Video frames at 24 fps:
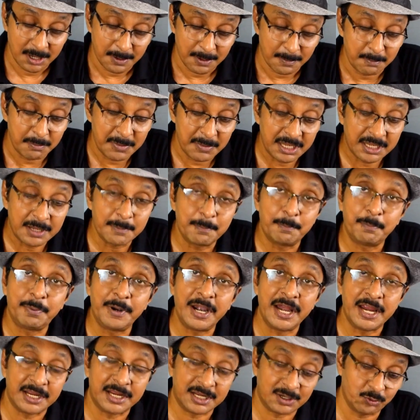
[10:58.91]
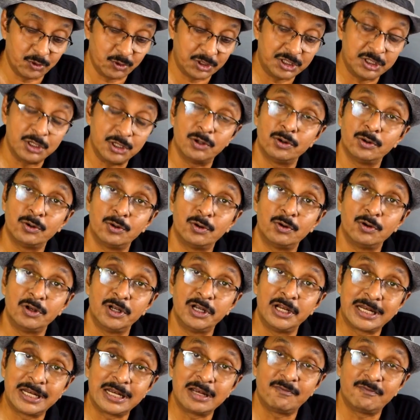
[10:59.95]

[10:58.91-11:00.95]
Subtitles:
make a break with your little